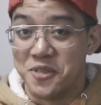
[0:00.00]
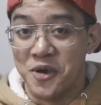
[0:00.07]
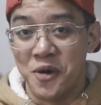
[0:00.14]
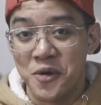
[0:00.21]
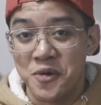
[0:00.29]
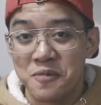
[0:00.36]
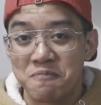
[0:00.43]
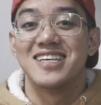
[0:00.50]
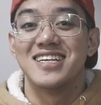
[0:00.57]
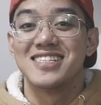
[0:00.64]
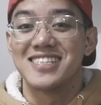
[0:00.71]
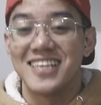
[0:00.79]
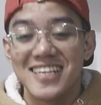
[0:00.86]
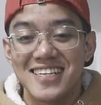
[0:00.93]
No,
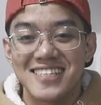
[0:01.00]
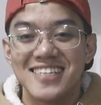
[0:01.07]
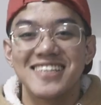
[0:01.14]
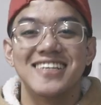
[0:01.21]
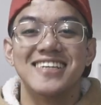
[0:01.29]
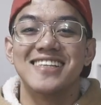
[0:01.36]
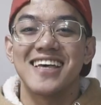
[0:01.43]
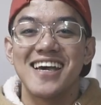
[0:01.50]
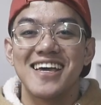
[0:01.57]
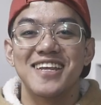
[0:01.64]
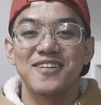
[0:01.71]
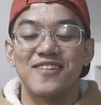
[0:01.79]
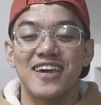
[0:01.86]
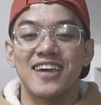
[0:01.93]
this isn't in
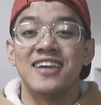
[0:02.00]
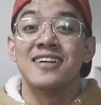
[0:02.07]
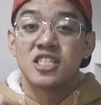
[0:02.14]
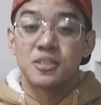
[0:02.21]
any way